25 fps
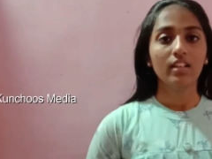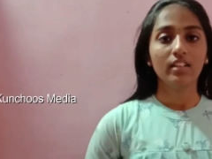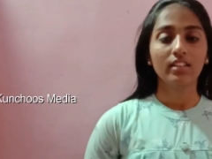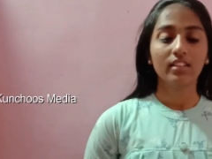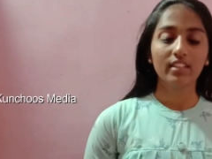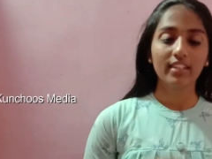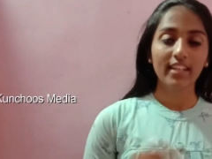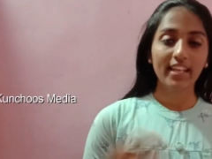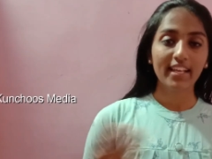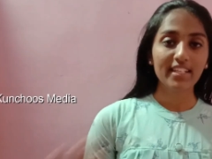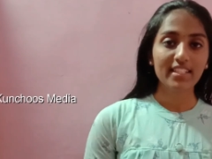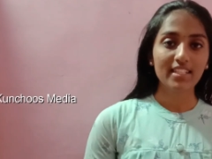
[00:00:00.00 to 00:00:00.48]

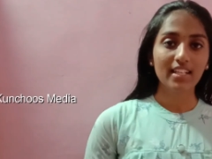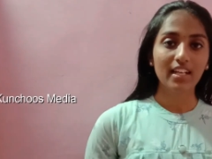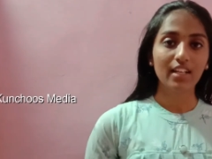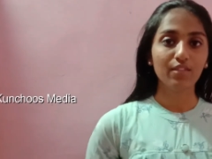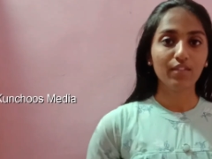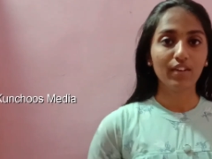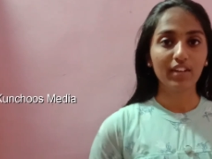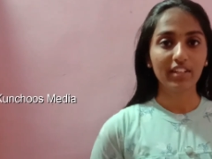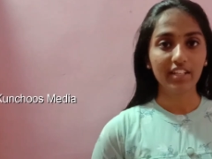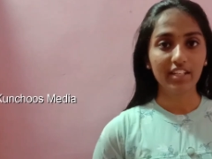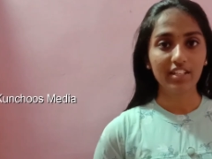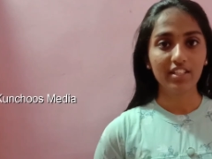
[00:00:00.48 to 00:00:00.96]
The next
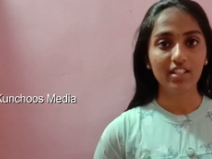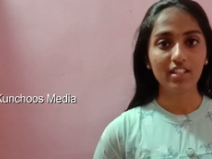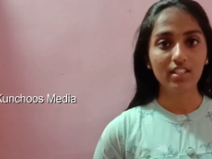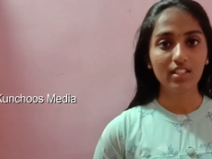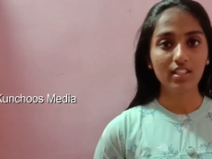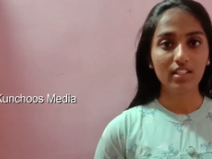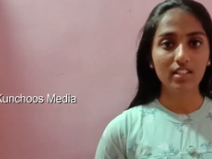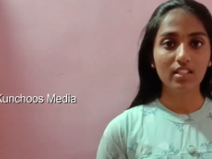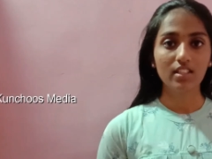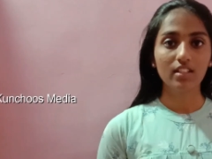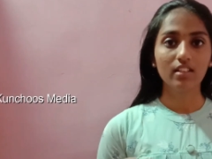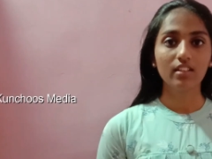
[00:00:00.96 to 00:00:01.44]
advantage is
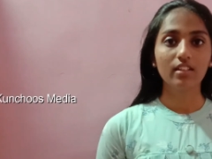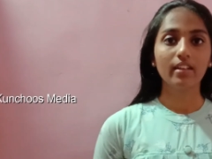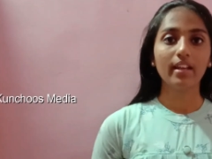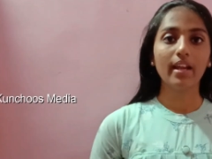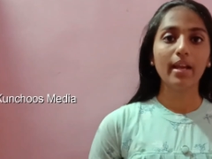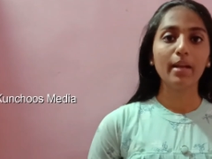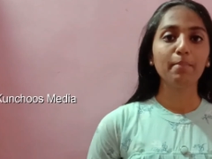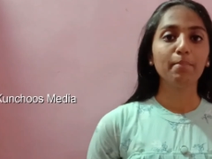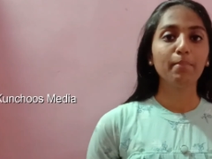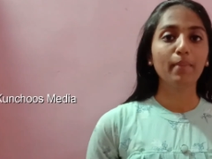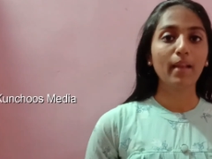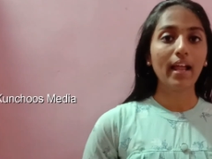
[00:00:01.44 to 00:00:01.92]
it's a
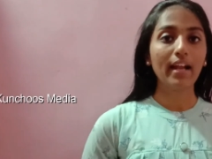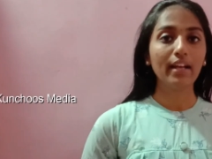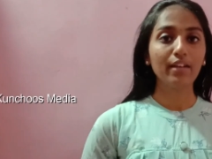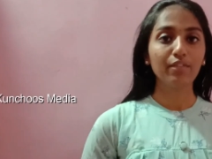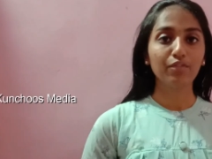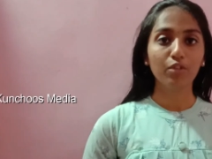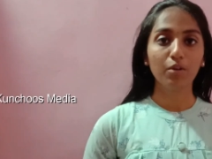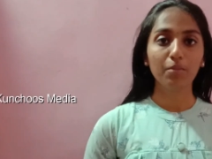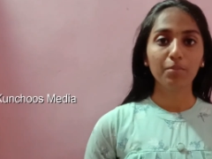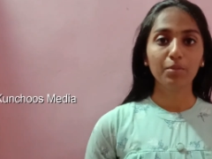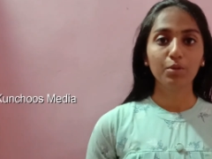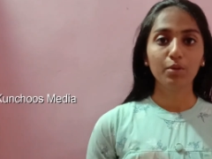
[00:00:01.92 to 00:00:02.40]
great
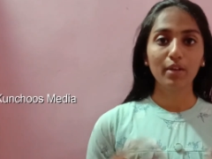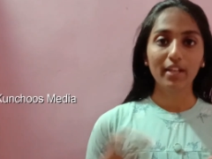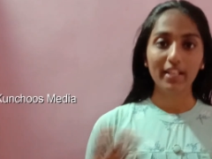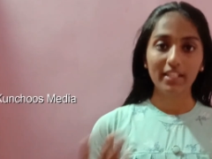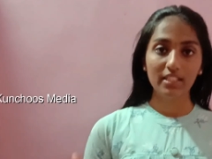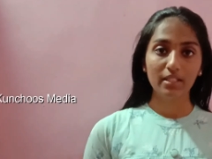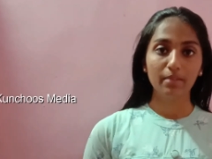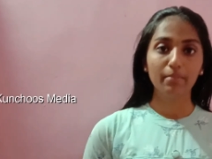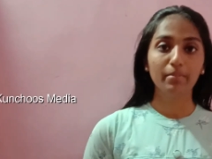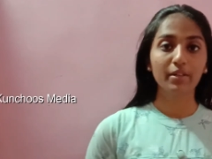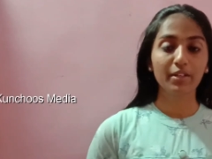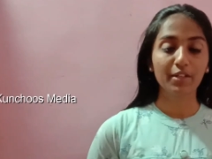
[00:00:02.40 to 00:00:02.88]
platform to
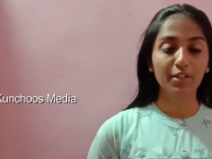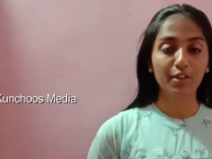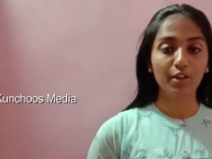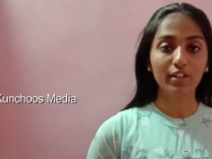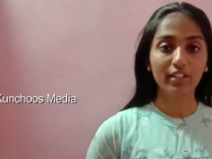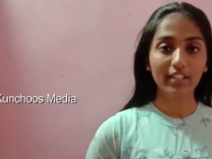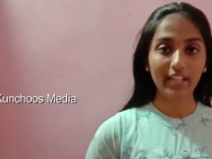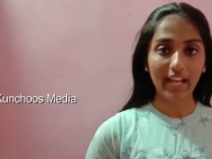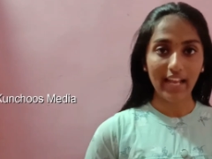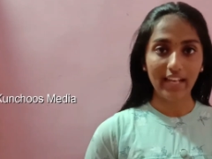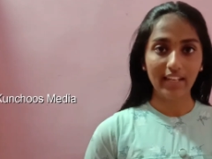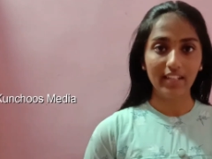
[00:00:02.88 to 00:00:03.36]
exhibit
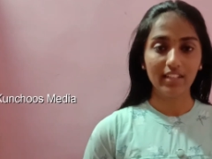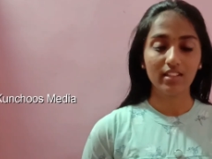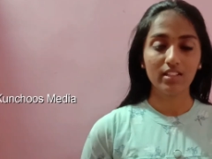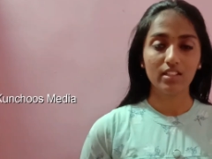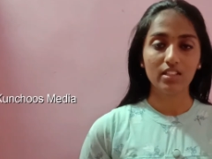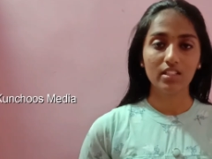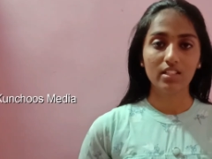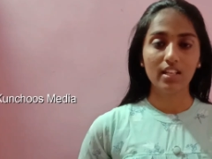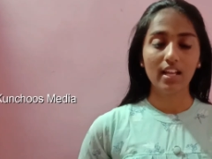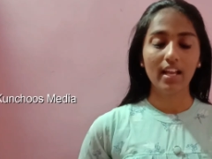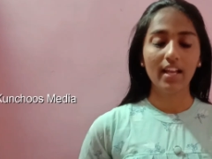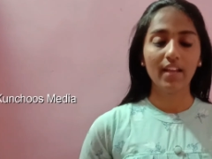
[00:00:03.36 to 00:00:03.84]
your
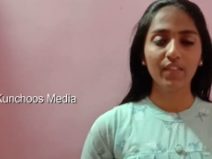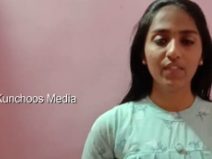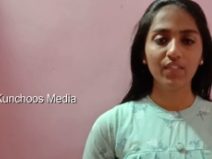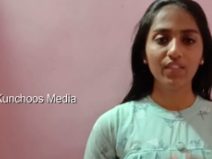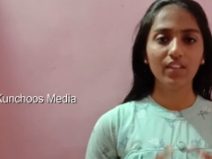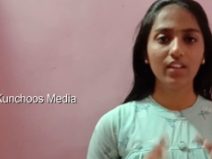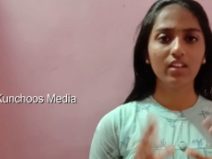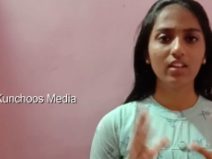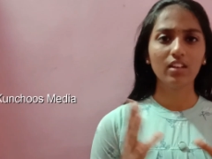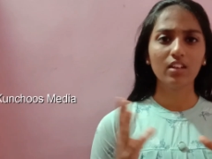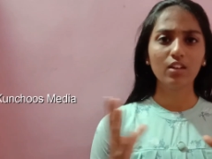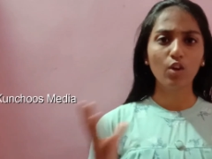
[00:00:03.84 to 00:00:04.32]
talents, and
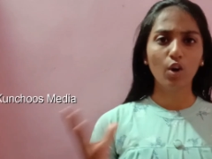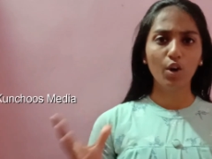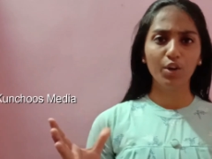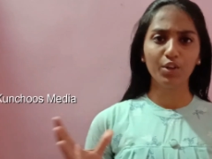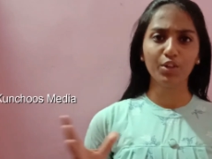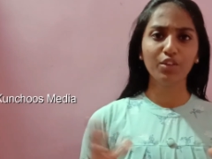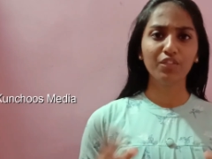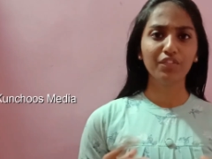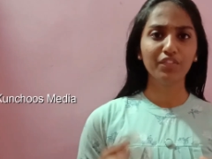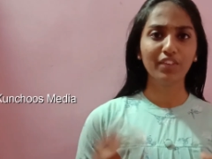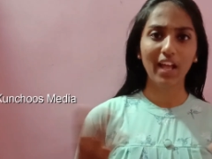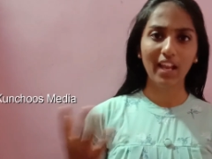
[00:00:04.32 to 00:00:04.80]
there are a
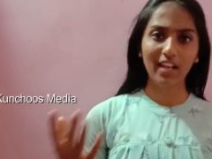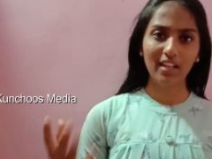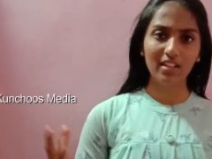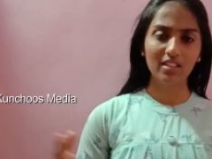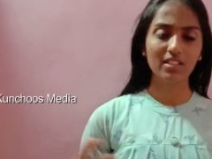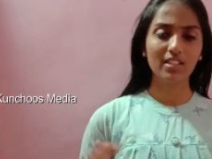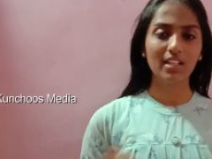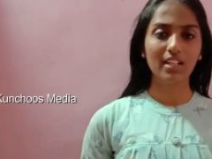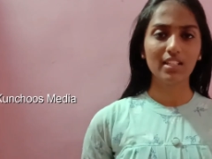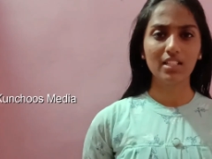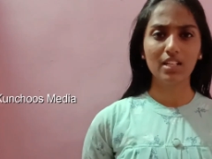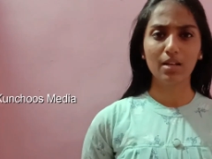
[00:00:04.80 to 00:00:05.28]
lot of
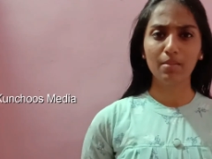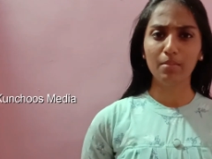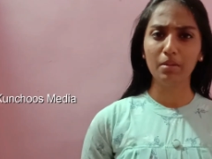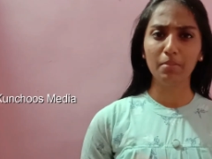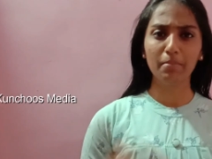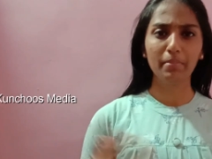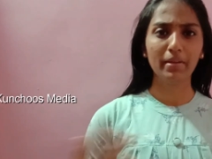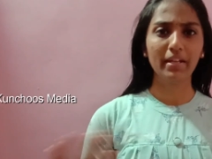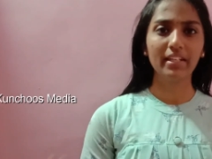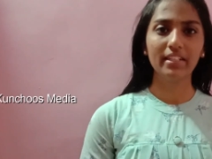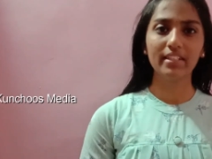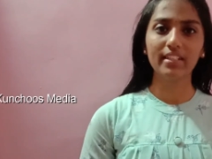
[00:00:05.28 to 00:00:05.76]
talents that's
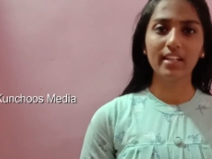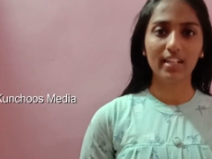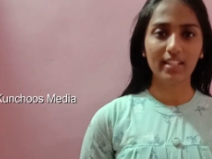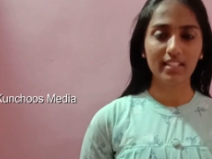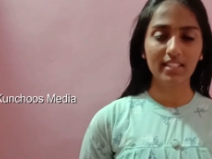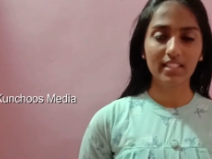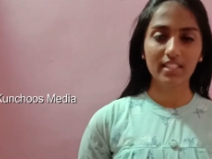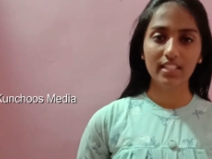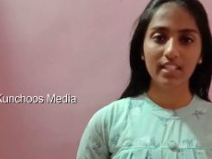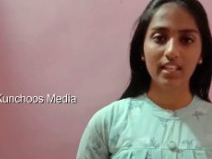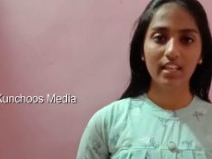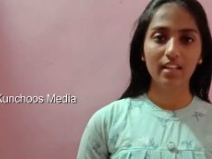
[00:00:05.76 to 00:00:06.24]
coming, be it
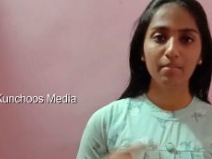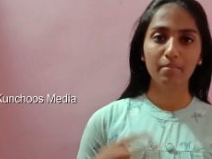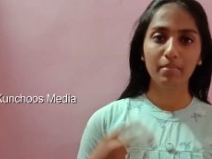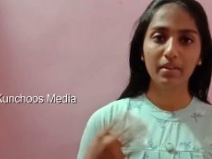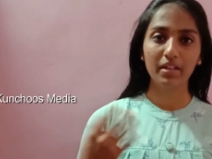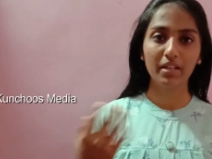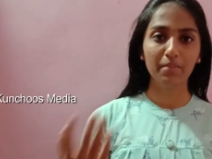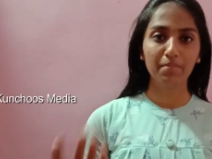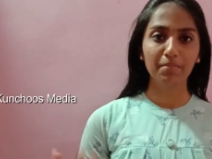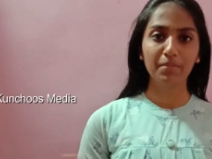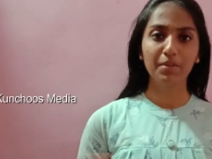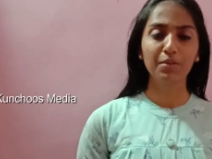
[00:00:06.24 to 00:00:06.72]
dancing,
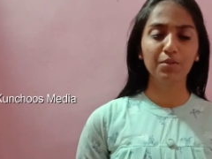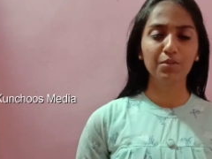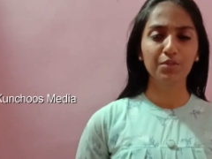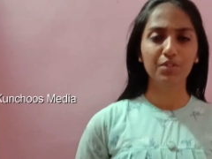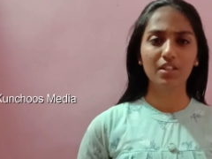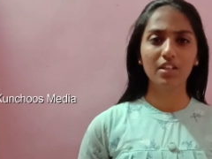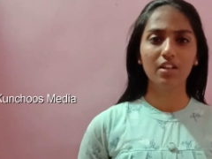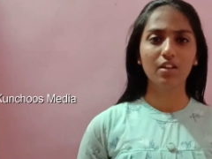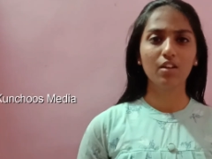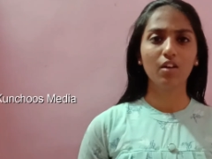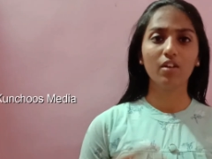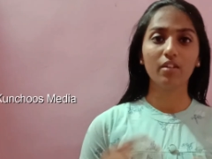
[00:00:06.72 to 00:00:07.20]
be it
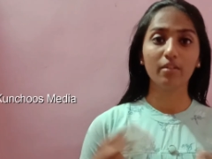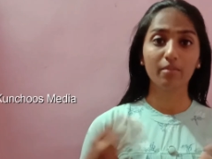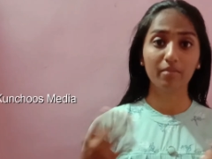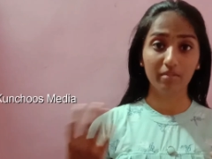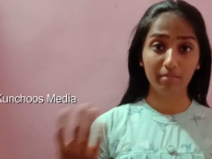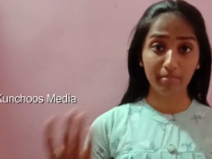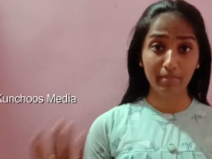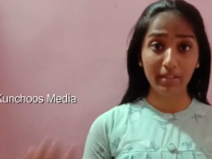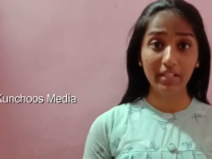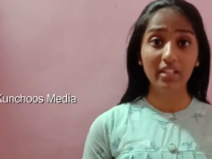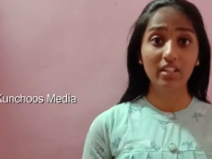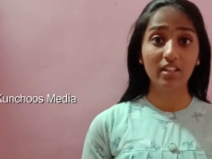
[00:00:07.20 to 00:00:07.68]
music, or
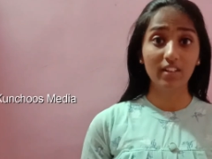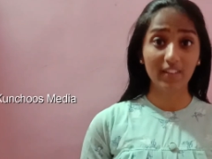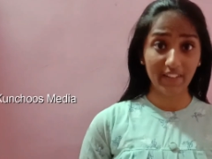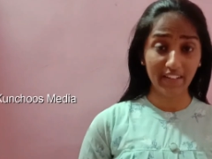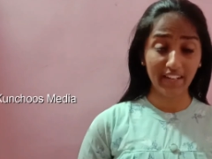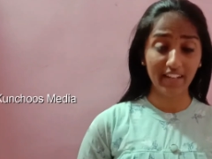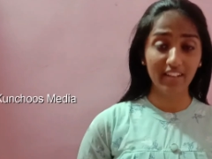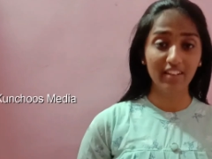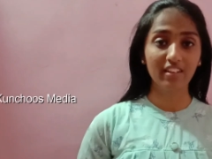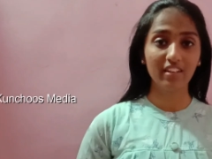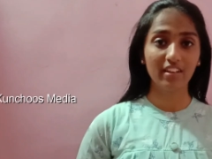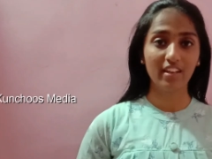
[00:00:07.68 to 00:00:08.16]
be it
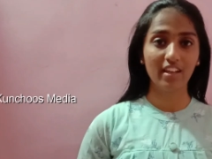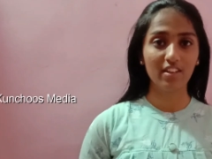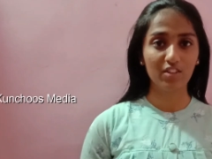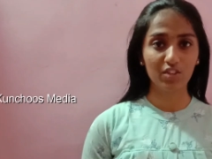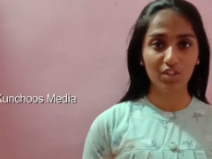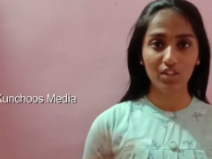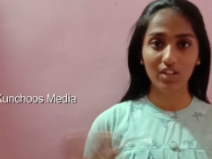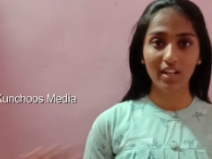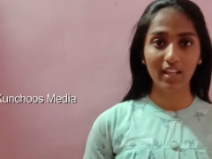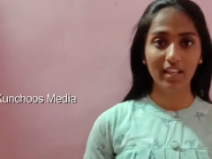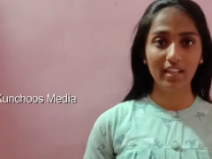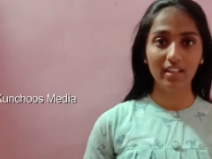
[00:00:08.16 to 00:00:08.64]
content
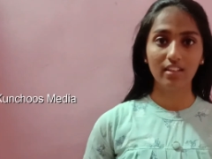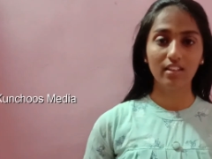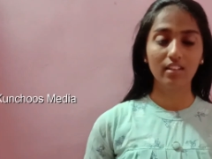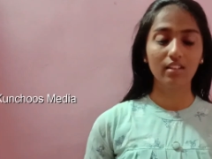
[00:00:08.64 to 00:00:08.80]
creation, like